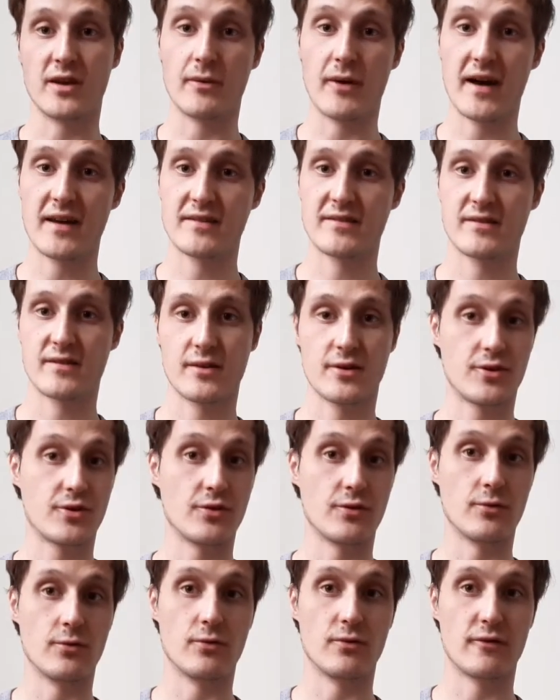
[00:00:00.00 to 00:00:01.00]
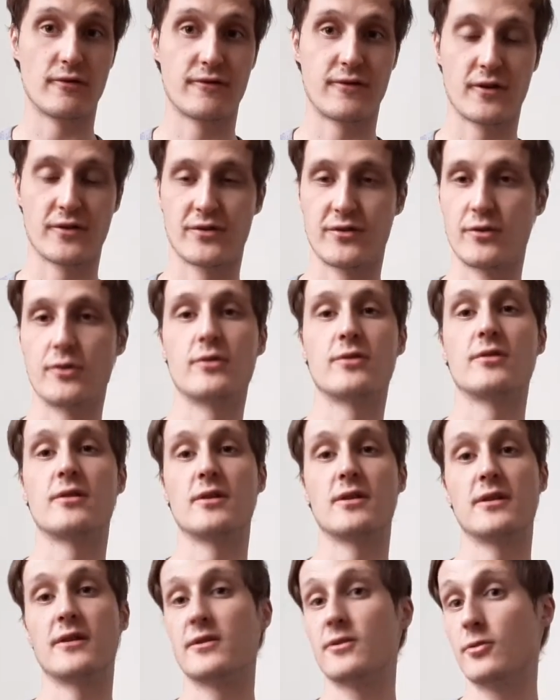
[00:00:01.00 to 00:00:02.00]
US who fostered a
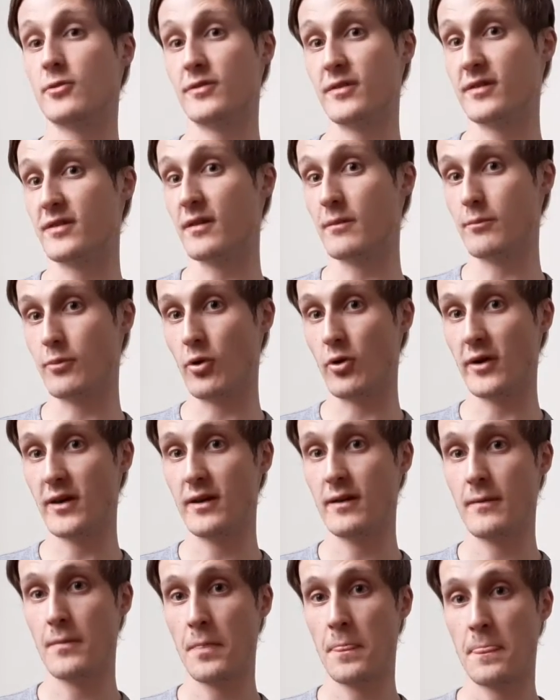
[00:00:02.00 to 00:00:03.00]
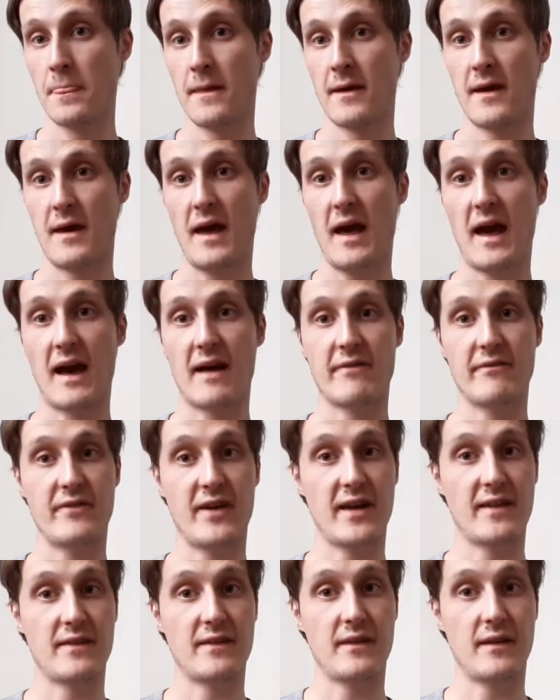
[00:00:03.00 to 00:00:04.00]
little autistic boy and
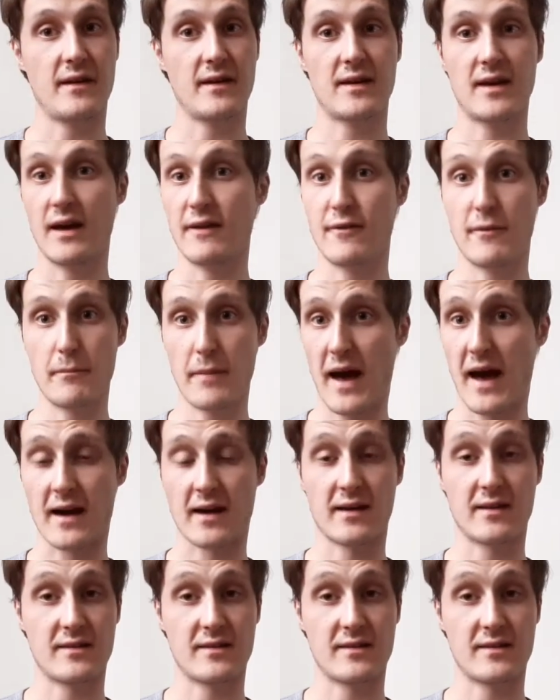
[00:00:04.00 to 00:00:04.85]
then gave him back.